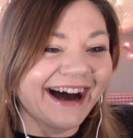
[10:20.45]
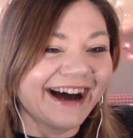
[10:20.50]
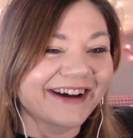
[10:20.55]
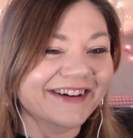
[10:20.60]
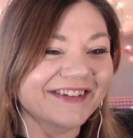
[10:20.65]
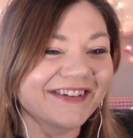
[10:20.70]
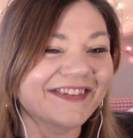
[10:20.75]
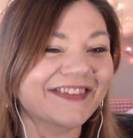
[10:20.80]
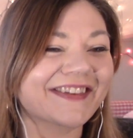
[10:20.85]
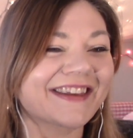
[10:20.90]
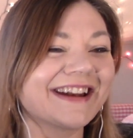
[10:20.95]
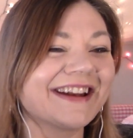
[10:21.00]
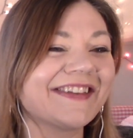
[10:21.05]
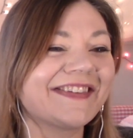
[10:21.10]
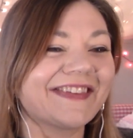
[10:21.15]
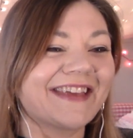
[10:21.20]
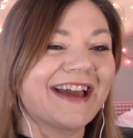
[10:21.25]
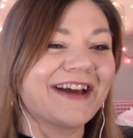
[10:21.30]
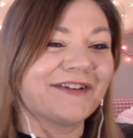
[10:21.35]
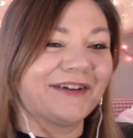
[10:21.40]
I was gonna
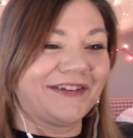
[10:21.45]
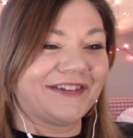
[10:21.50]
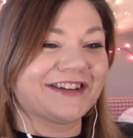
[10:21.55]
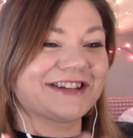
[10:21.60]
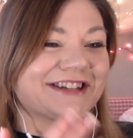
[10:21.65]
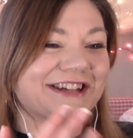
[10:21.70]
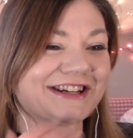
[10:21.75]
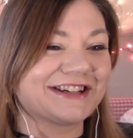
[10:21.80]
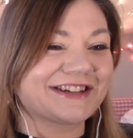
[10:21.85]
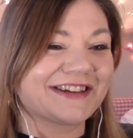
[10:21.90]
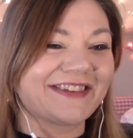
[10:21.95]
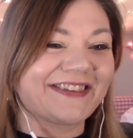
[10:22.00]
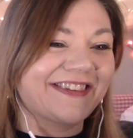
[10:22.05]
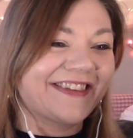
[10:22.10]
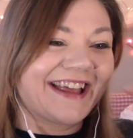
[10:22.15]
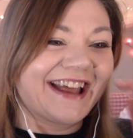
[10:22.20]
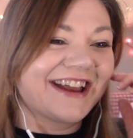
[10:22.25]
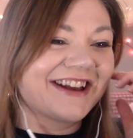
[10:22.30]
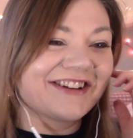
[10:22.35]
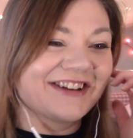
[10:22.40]
say, wasn't she just
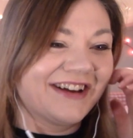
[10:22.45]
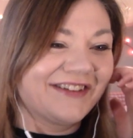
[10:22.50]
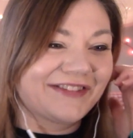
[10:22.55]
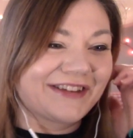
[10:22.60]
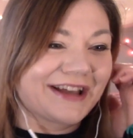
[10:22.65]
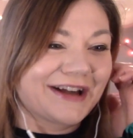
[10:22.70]
saying you have to